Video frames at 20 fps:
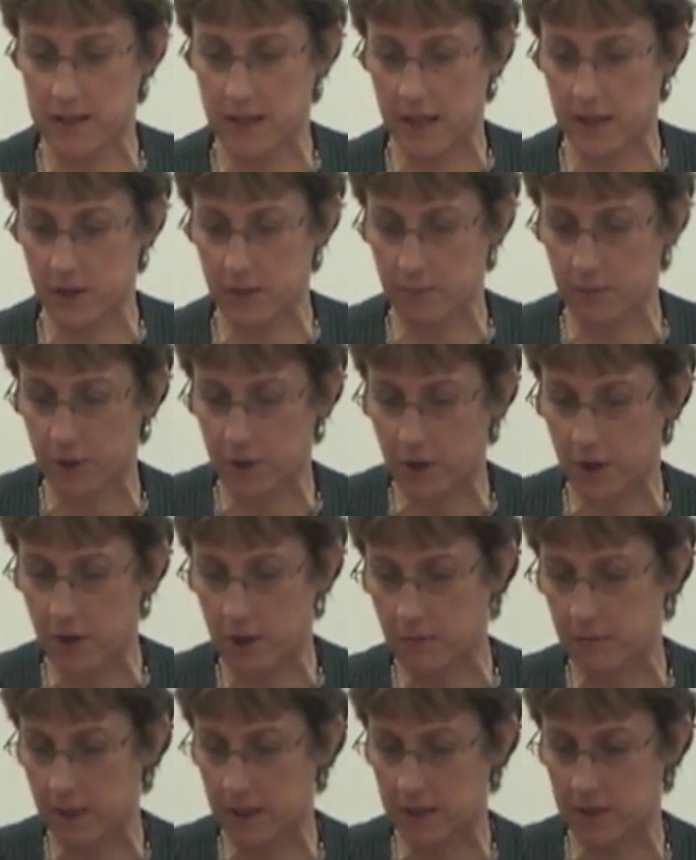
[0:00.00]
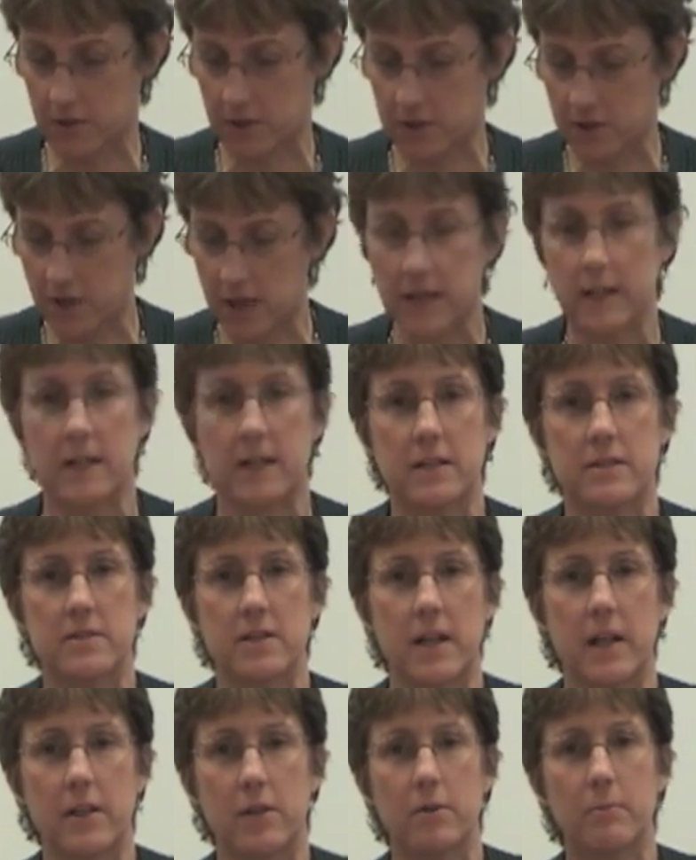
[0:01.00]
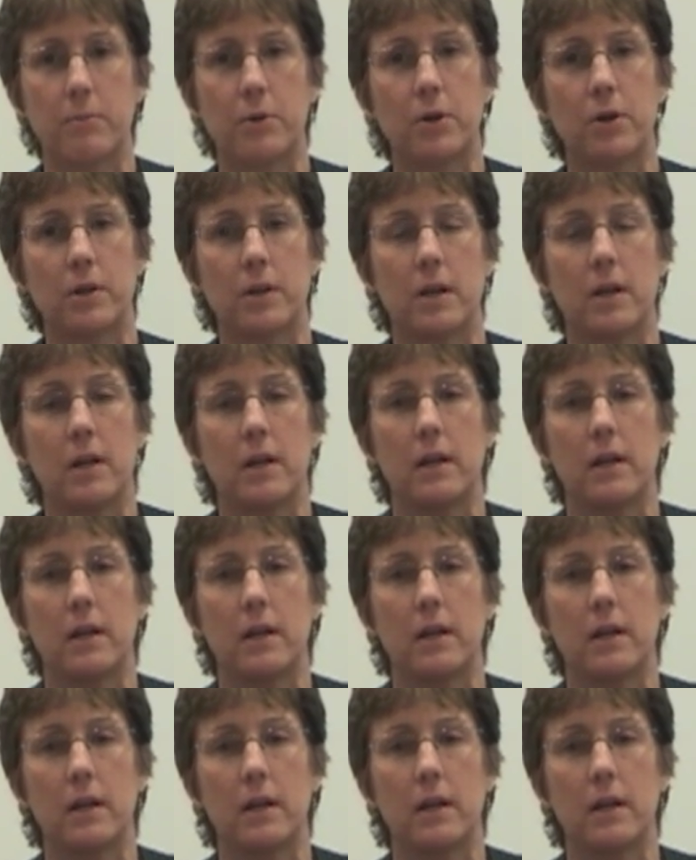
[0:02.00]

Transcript: take their book home, they can just tuck it inside their book